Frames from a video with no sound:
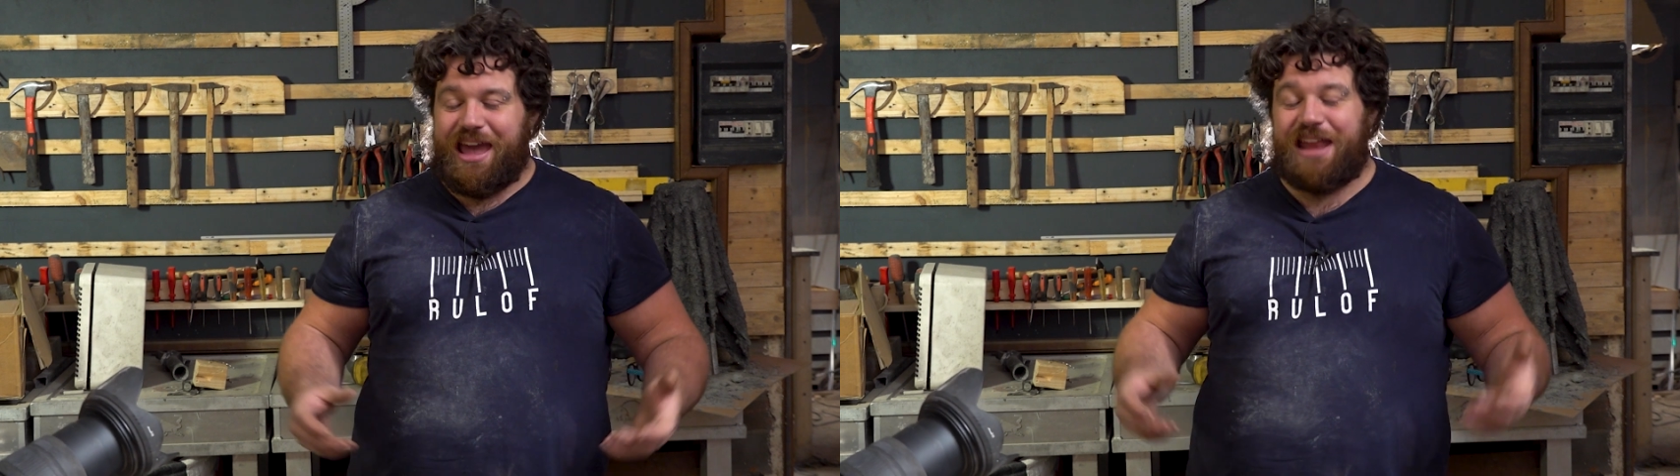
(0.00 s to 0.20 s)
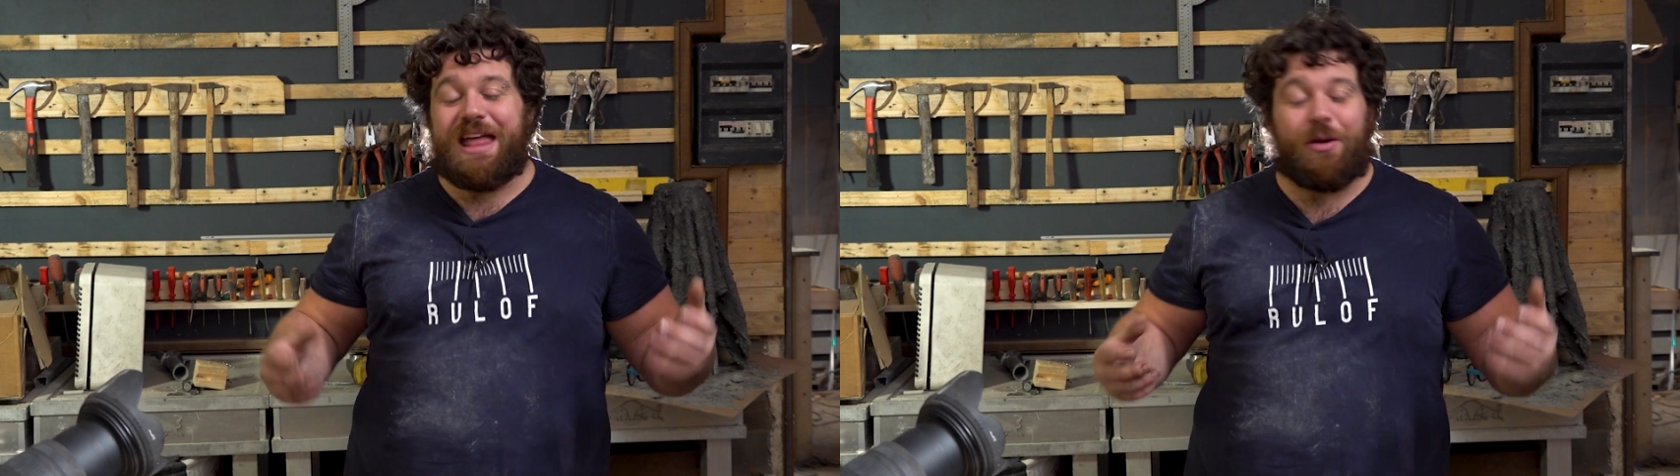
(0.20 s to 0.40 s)

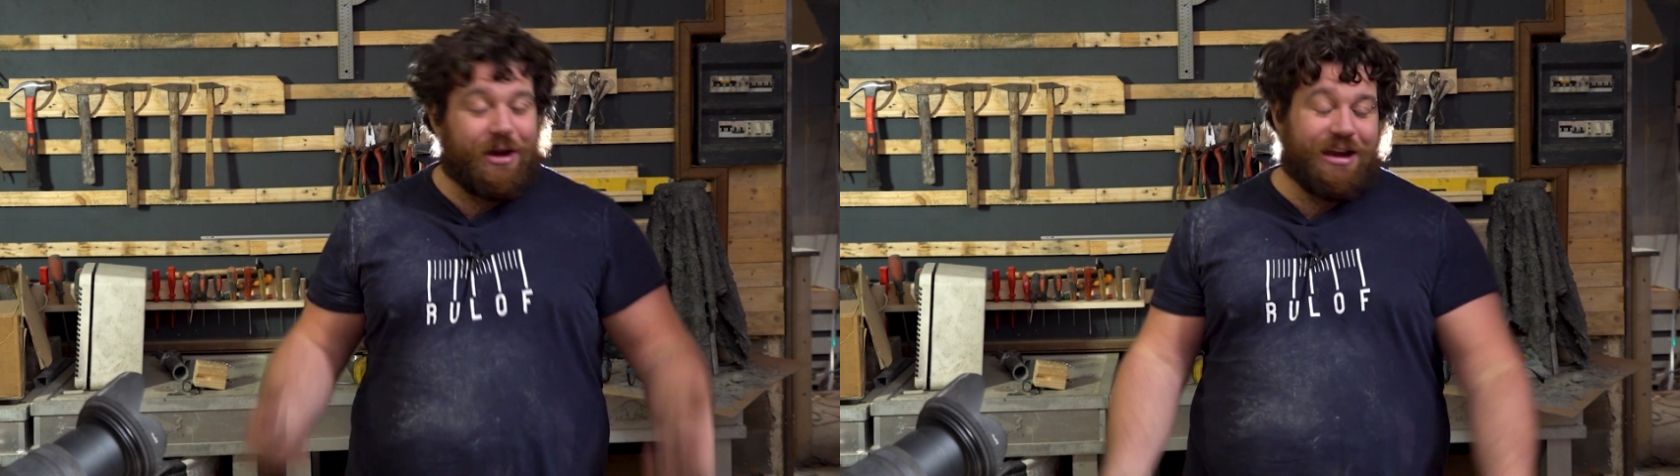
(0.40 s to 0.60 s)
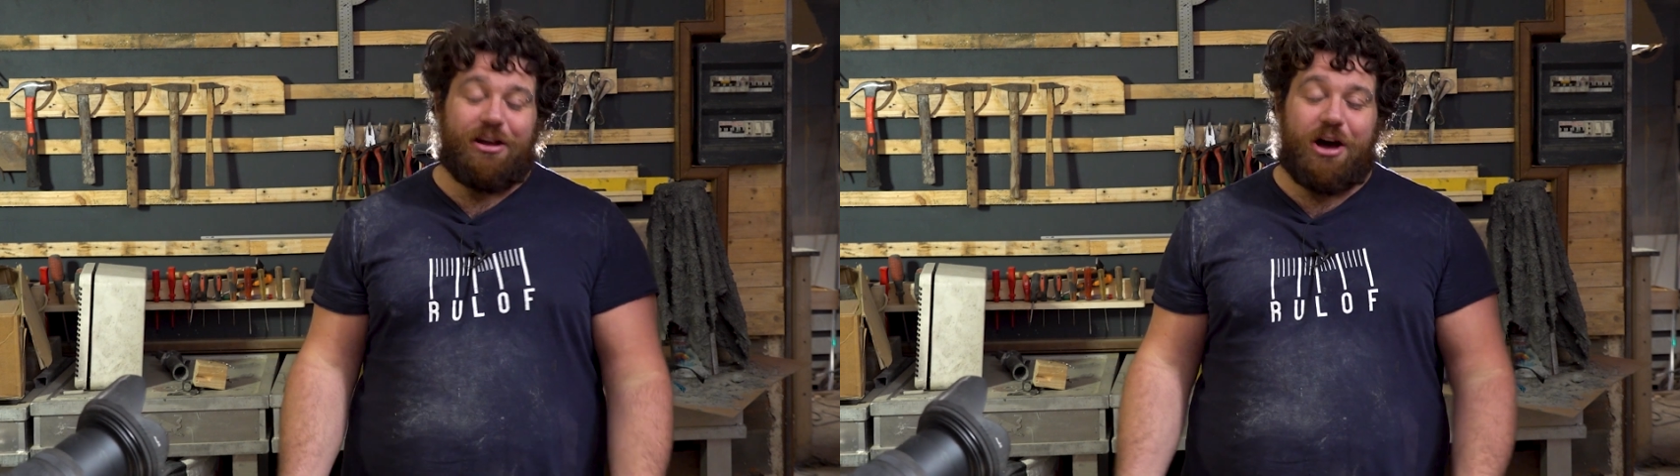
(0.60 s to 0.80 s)
And I
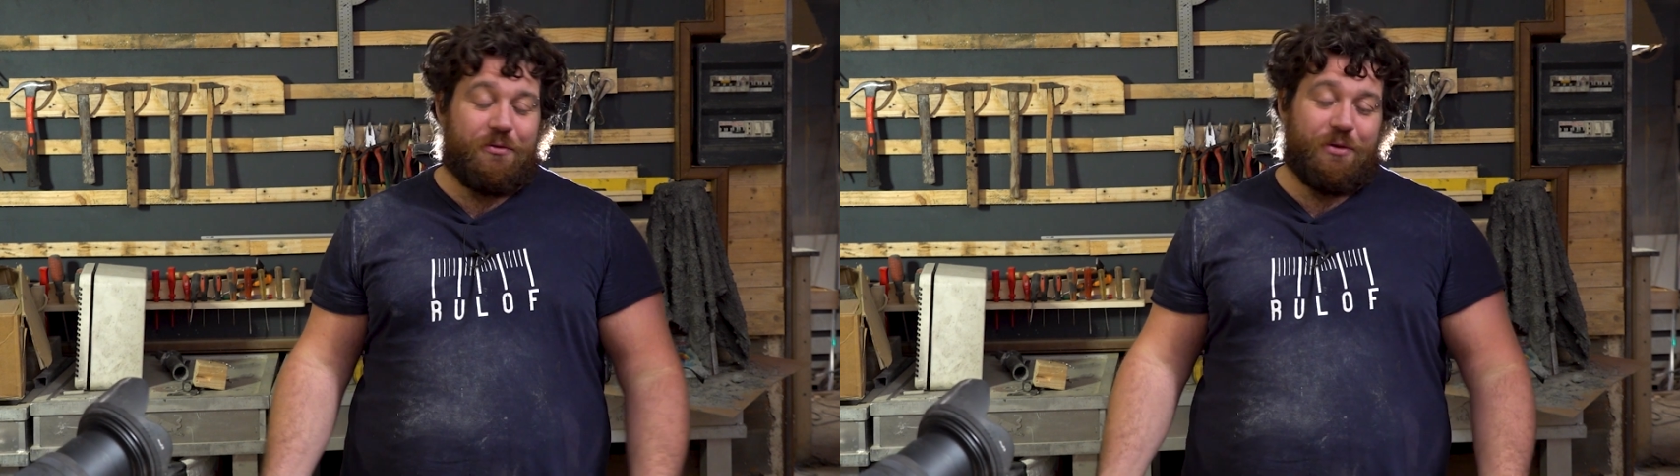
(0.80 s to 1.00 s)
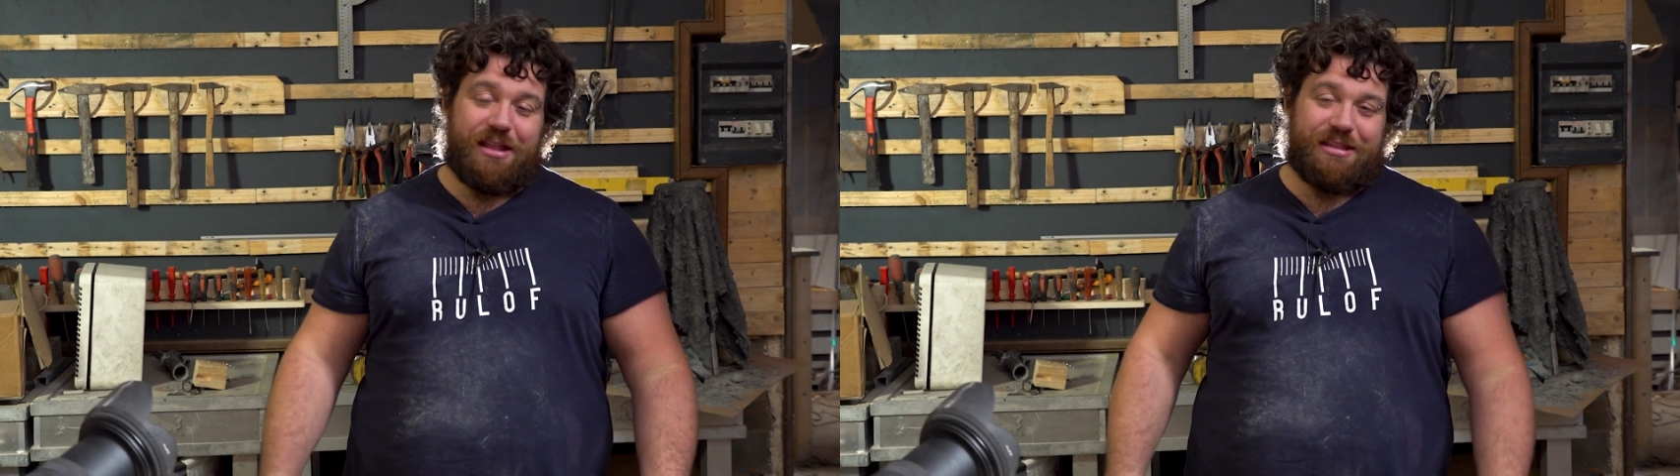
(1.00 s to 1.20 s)
really love
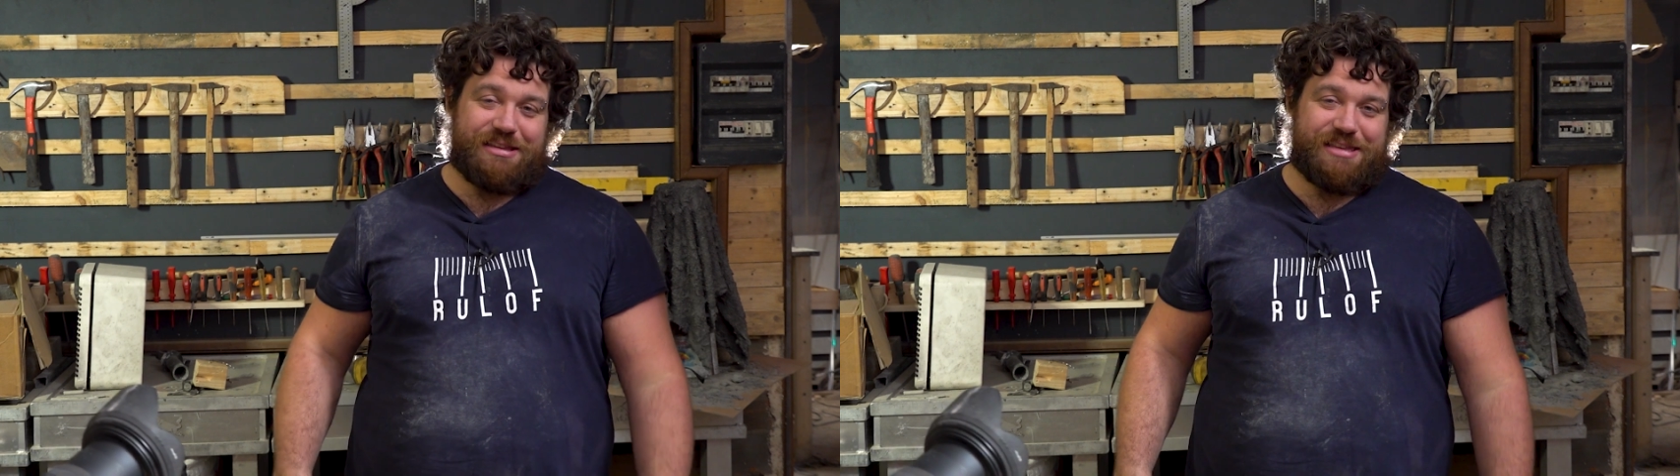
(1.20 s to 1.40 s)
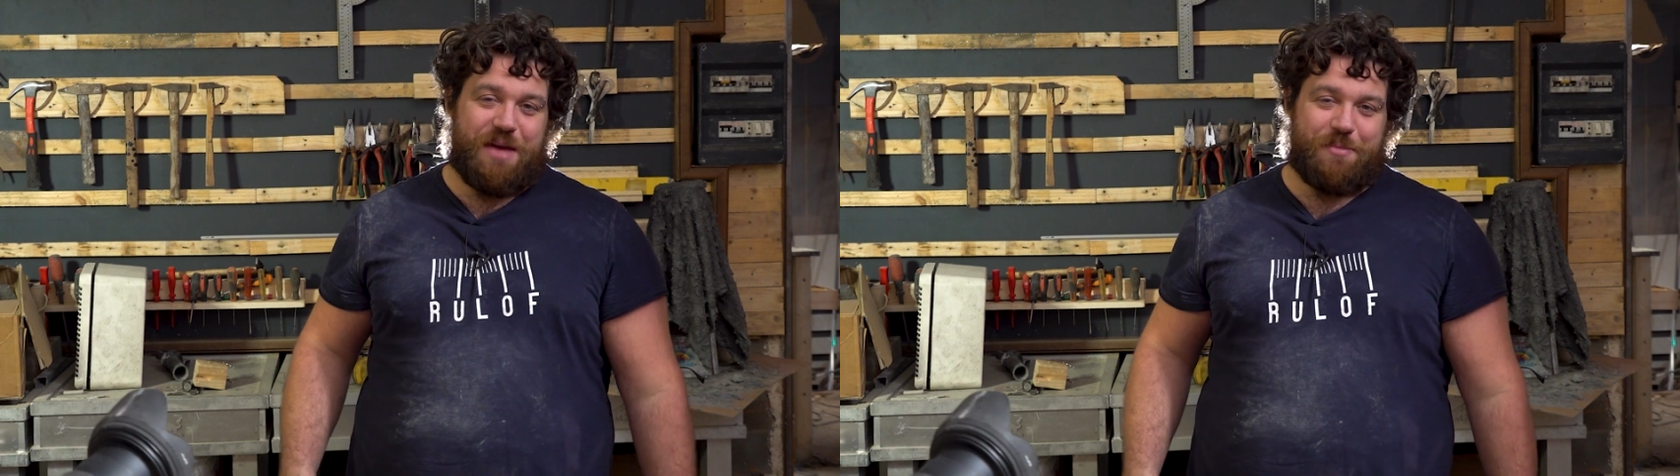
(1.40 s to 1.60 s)
when
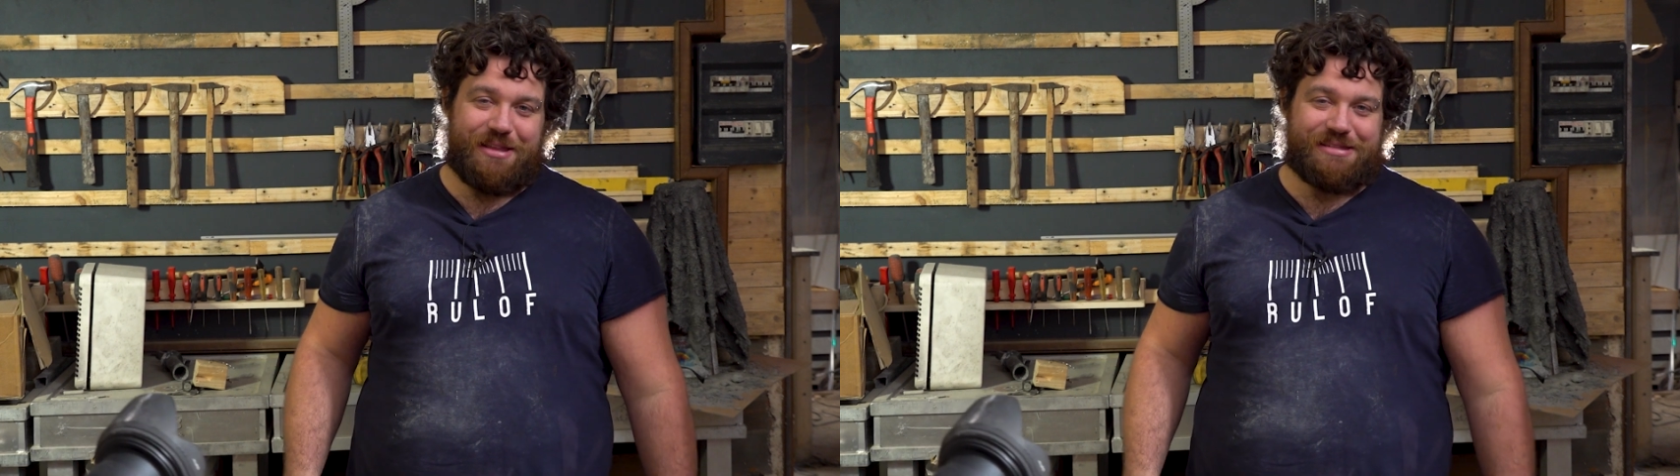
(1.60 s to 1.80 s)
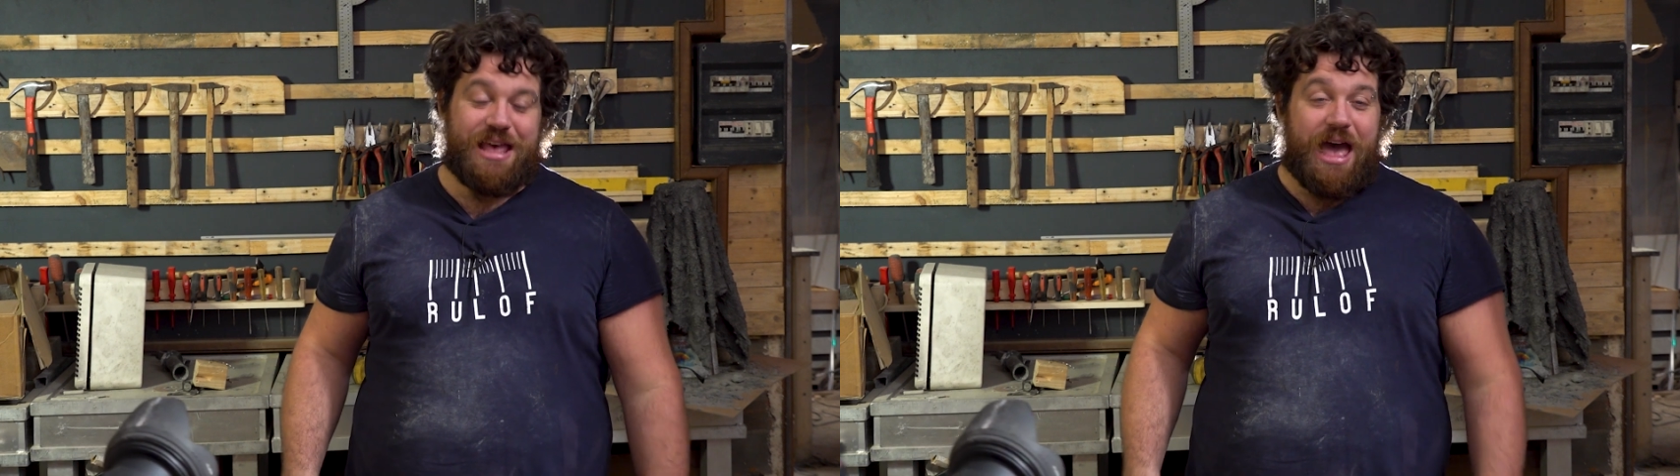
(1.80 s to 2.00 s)
this happens.